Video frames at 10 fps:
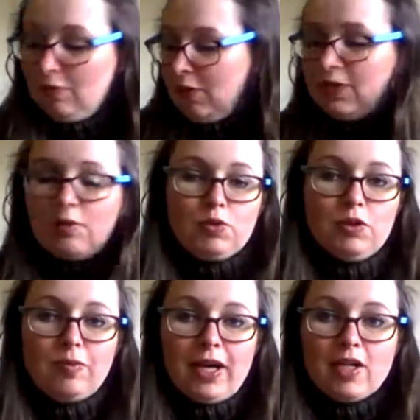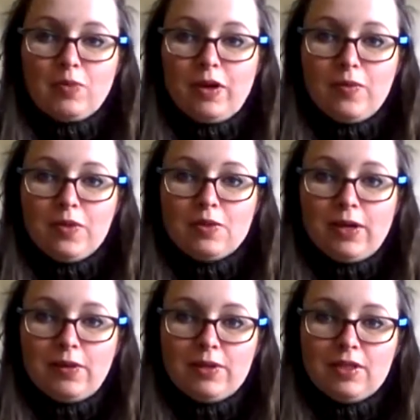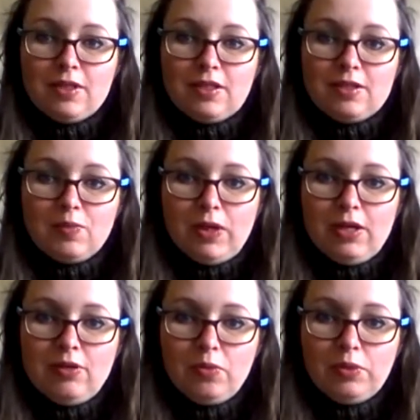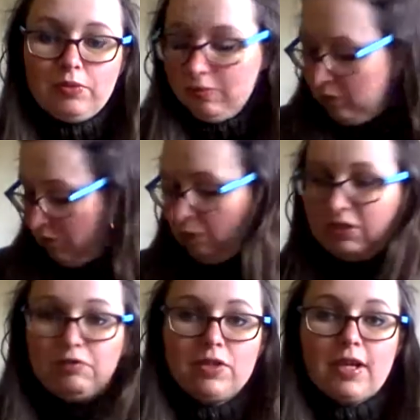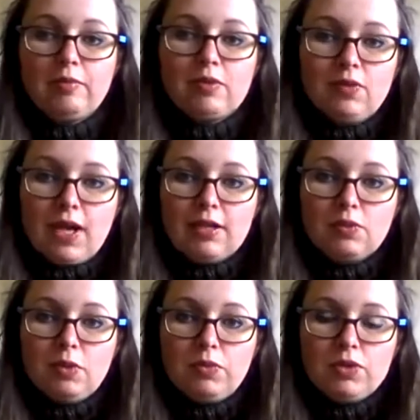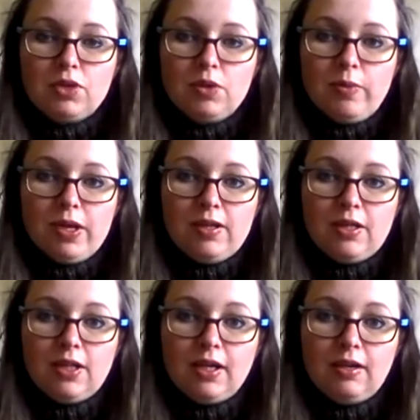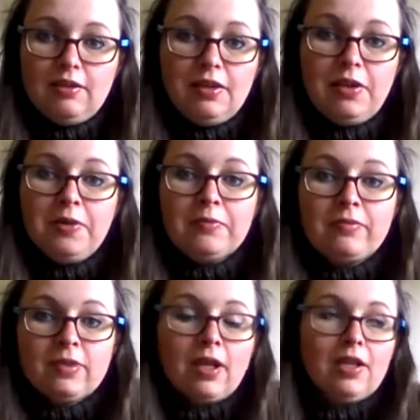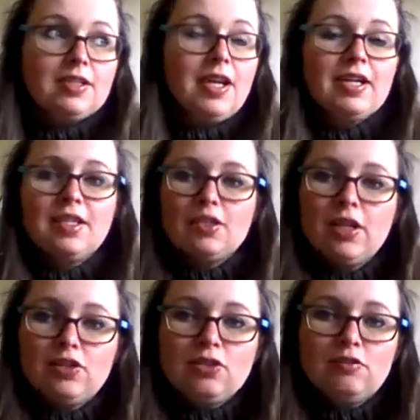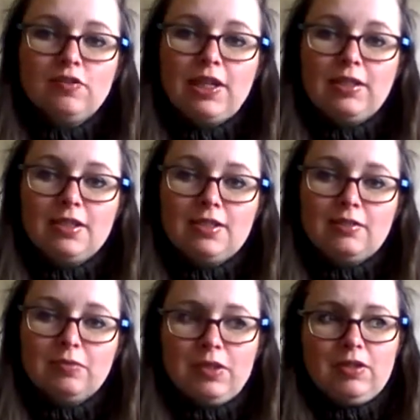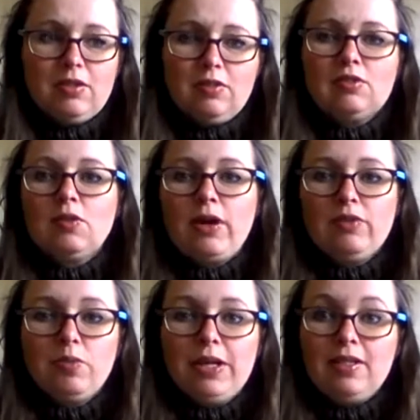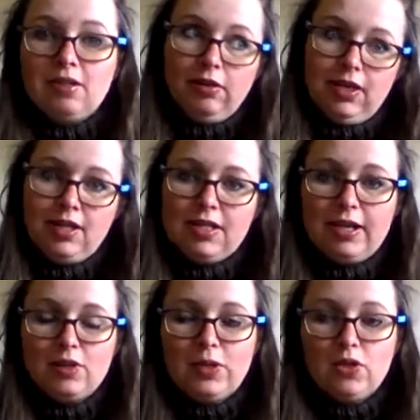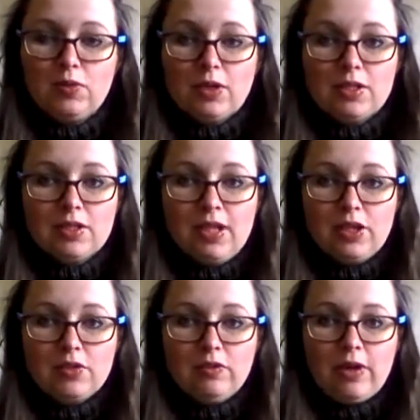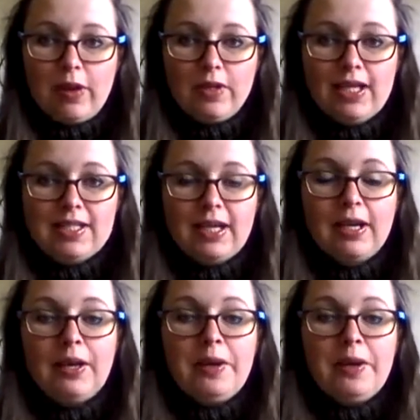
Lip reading: because that was one of my experiments when I was spinning up some different types of yarns. One was to do with beaded yarn, and it's nice. It doesn't feel as, because there's quite a few beads on the inside as well, just because of the nature of how you knit it,